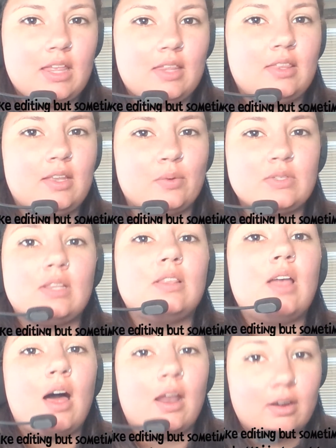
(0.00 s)
There was a
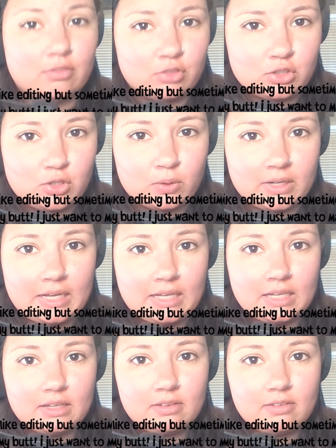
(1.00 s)
lot of recording
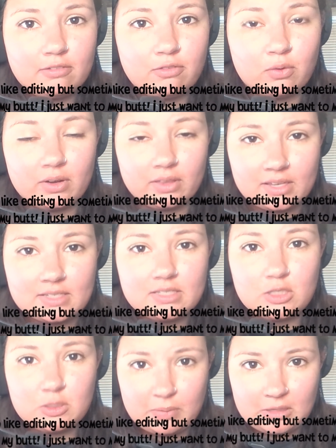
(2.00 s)
for this
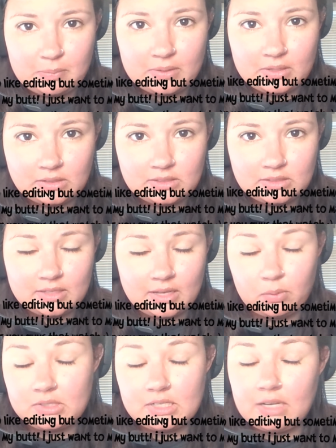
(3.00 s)
speed build that
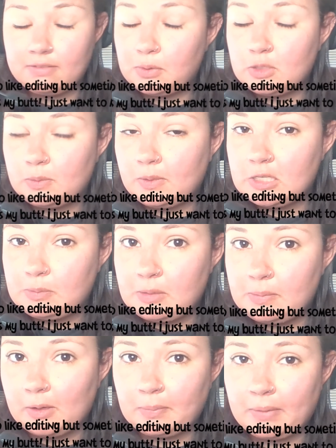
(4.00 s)
wasn't even supposed to be a speed
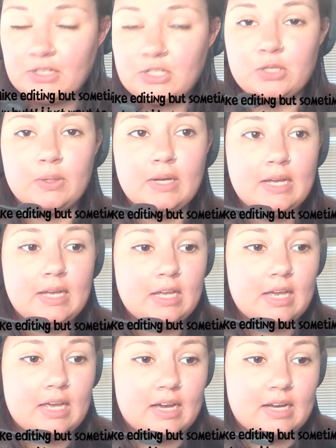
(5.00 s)
build, mind you,
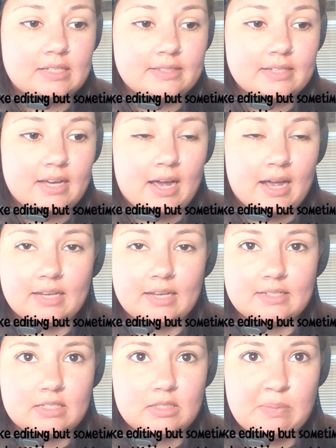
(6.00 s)
and I had to
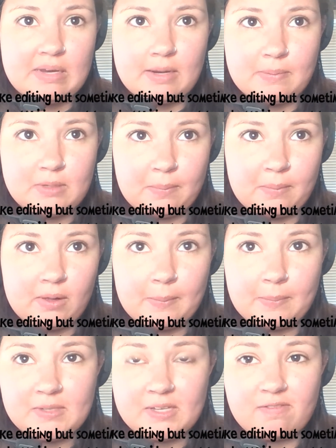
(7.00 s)
speed up some
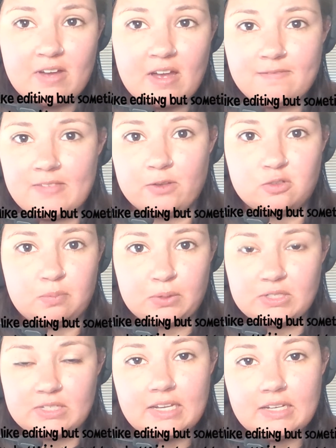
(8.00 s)
clips like
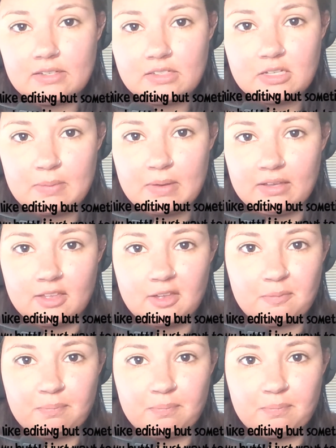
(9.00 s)
5,000% to make them